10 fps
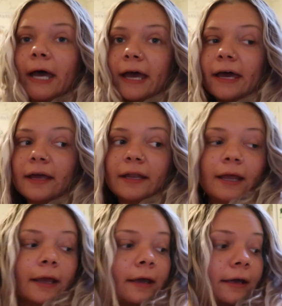
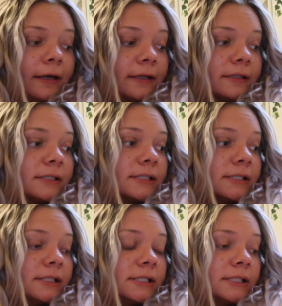ahead and
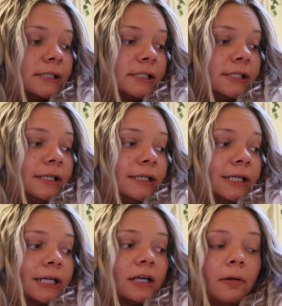
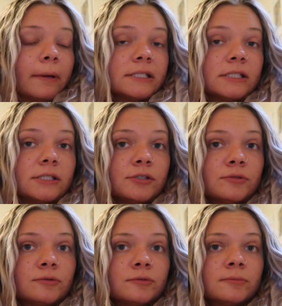on my
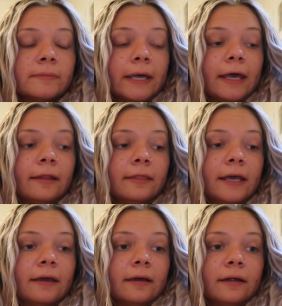Zoom, and
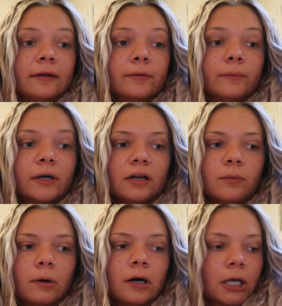then we're gonna
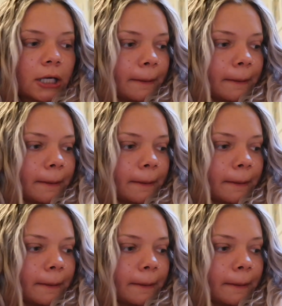walk.